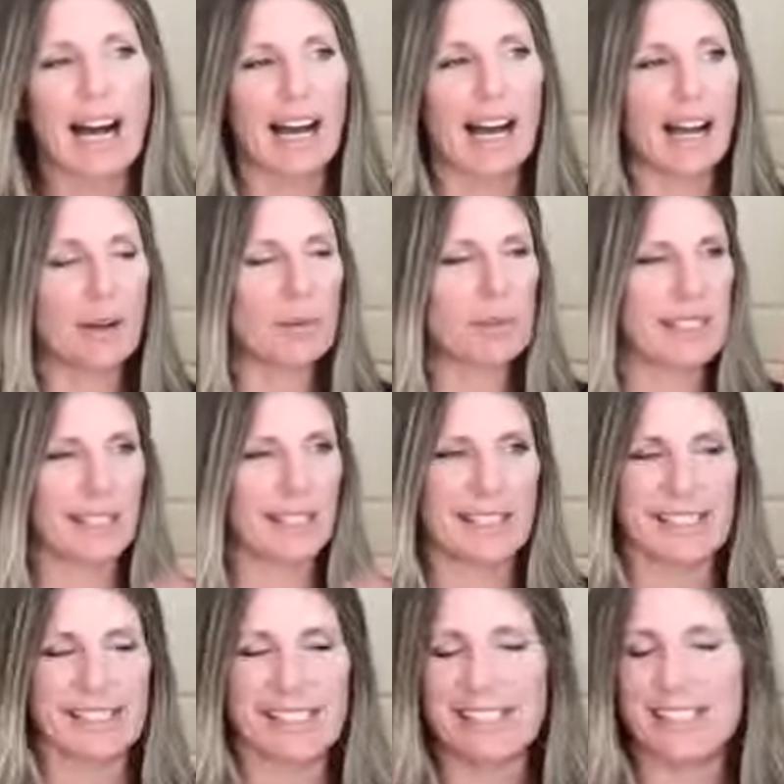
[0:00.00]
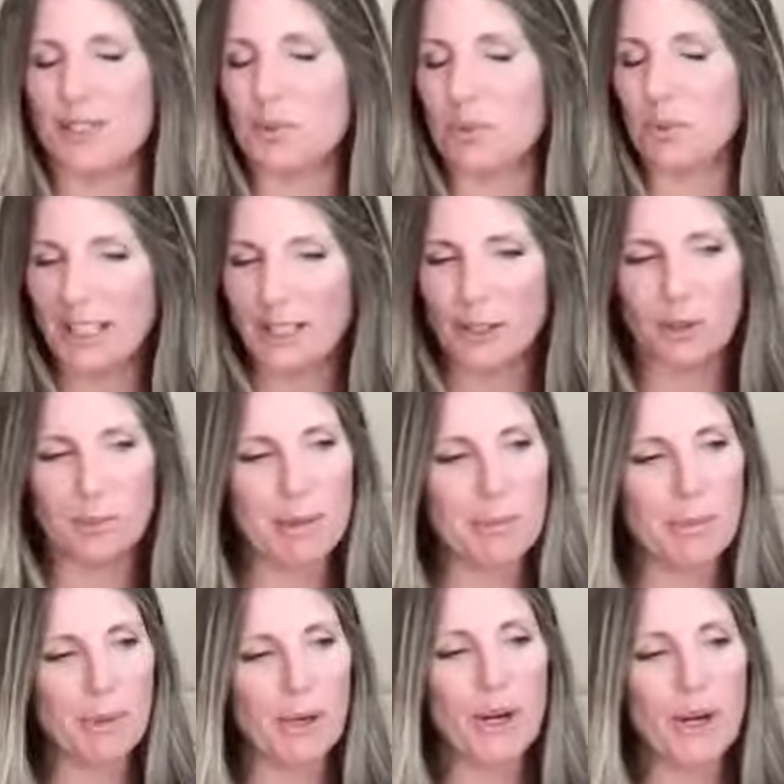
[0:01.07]
I was a consistent regular
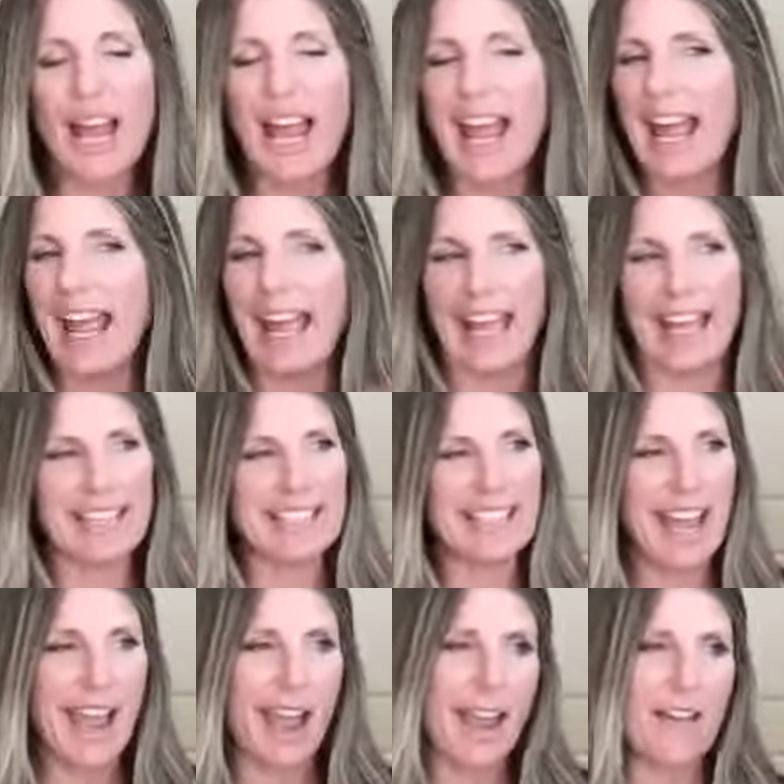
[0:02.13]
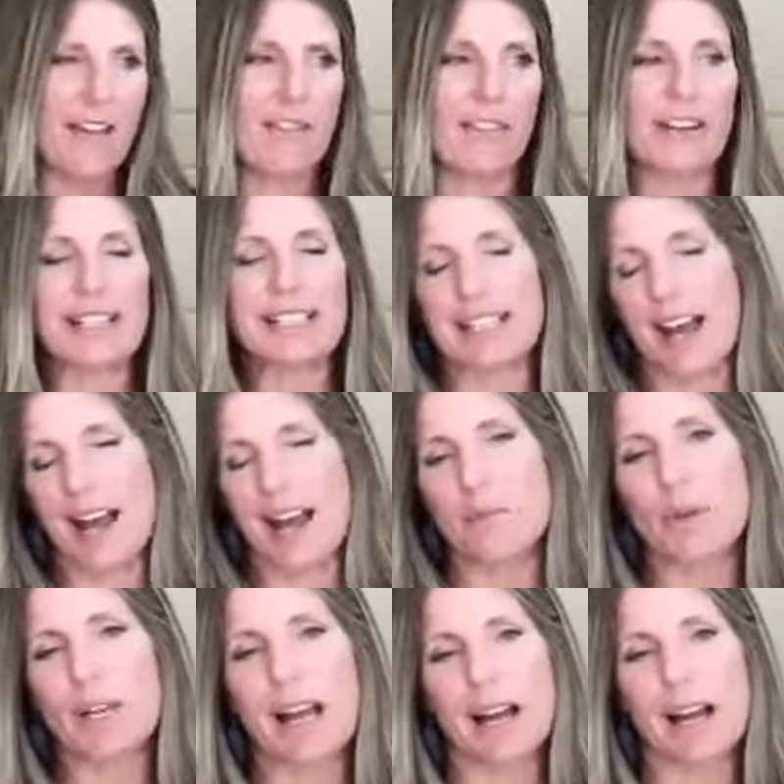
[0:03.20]
member. And every
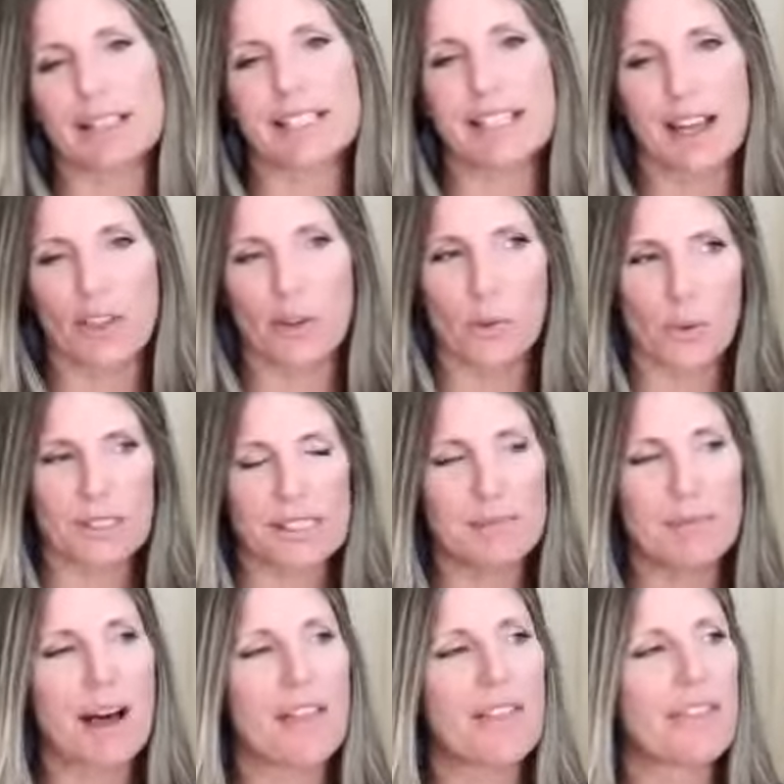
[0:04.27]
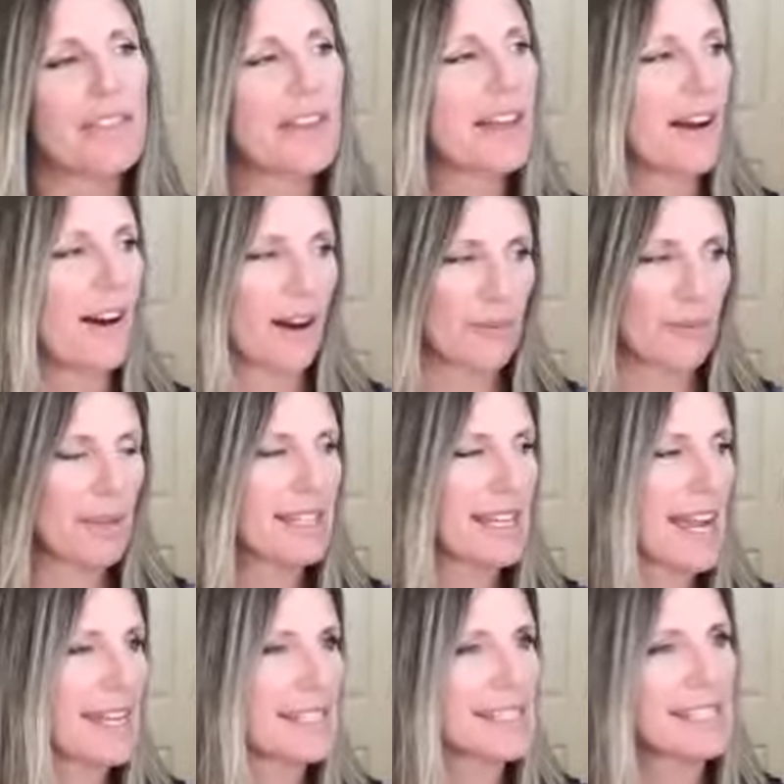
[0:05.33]
time we got together once a month, on
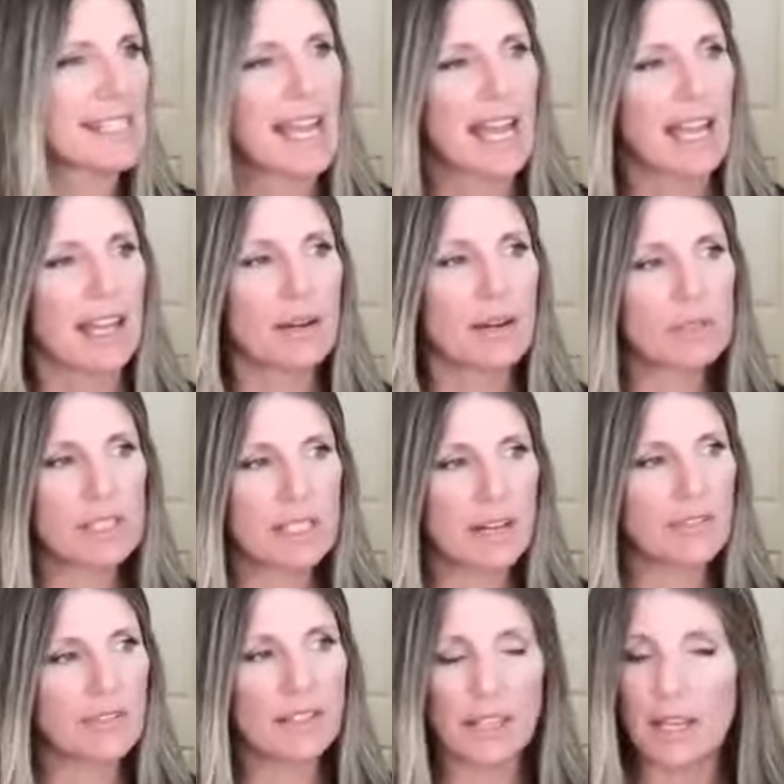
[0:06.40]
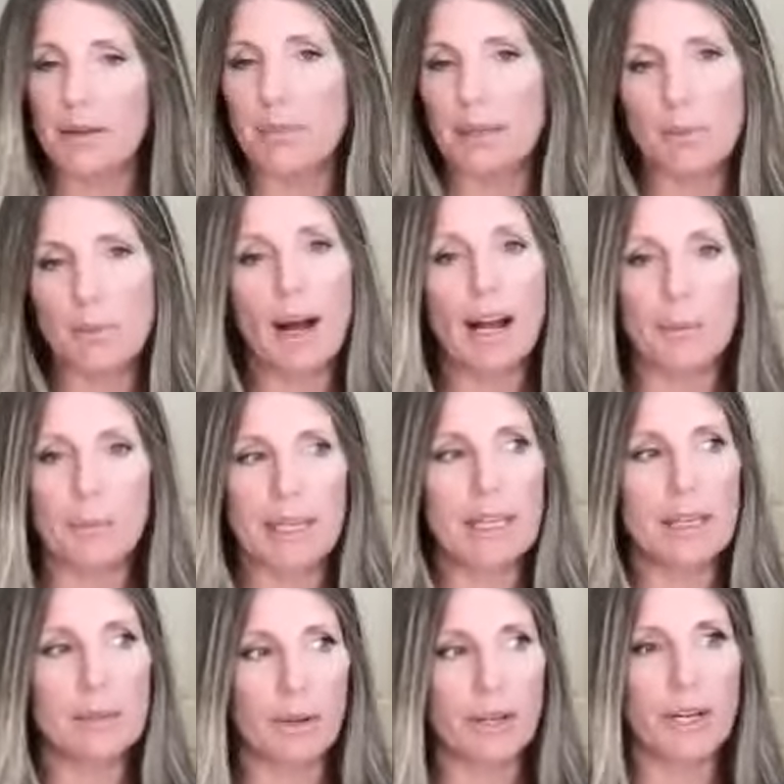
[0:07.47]
Mondays, it was definitely a
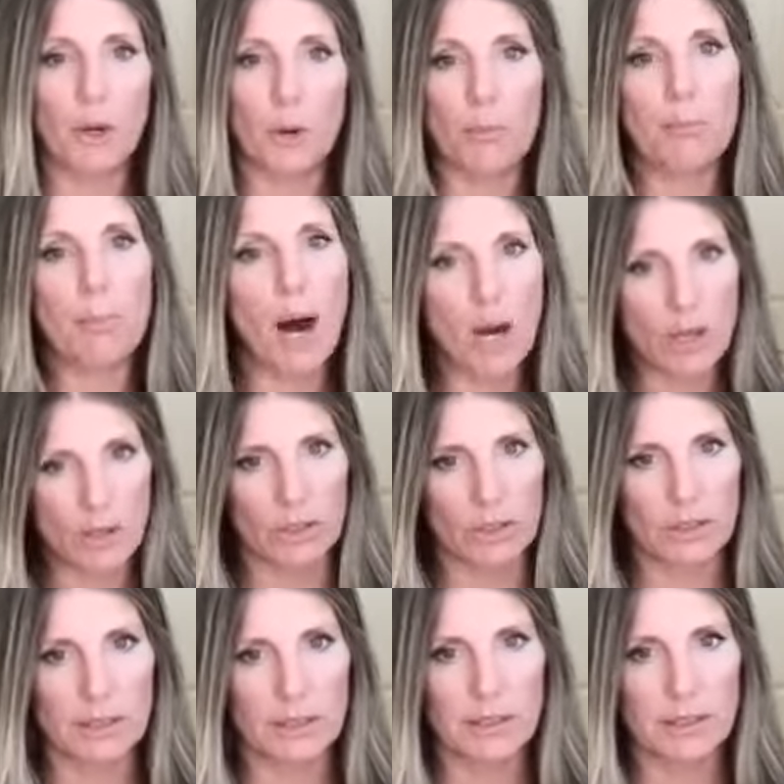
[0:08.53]
BYOB, bring your own bottle